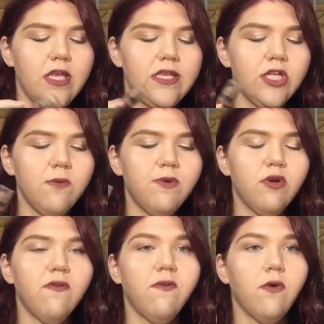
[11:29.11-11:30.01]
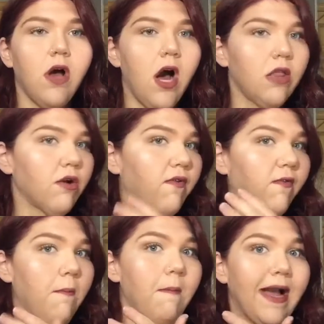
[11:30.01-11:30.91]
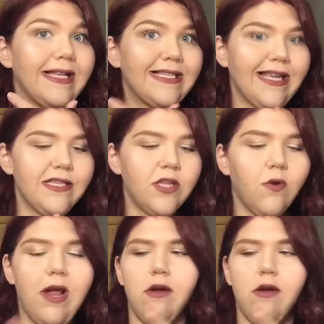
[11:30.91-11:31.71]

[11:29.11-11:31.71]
such a beautiful color for my skin tone.